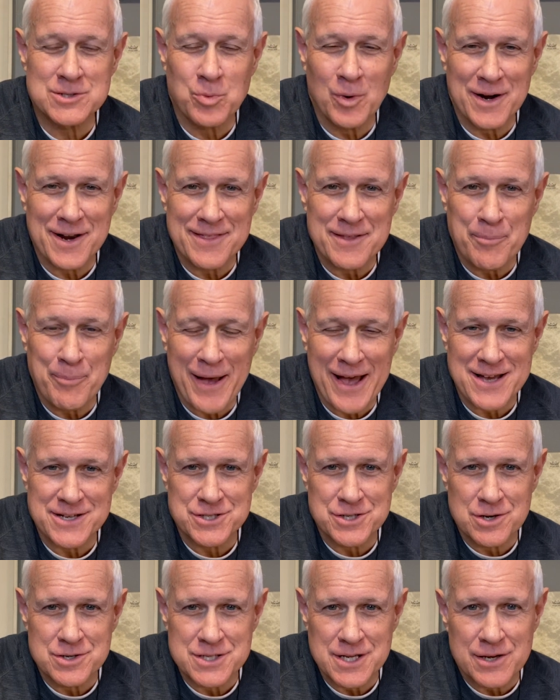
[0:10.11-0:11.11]
one of the
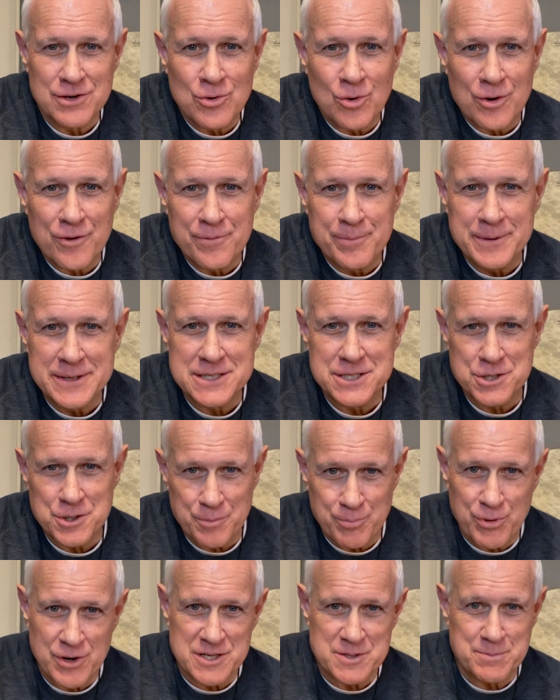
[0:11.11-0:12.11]
pastors at
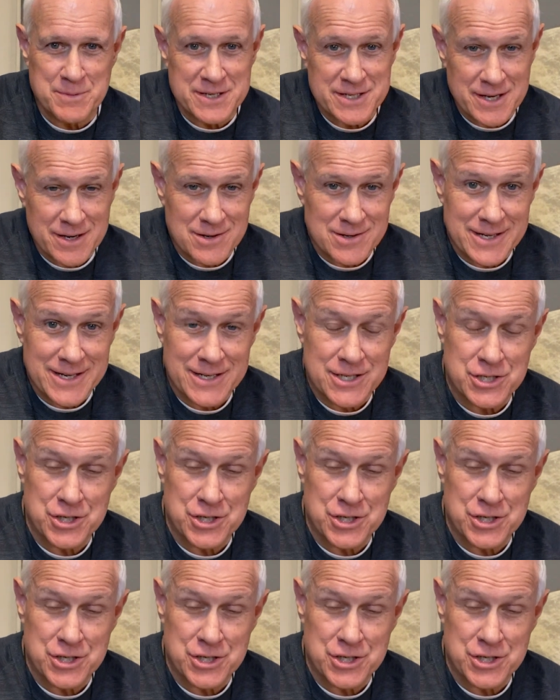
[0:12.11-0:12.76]
Northminster Presbyterian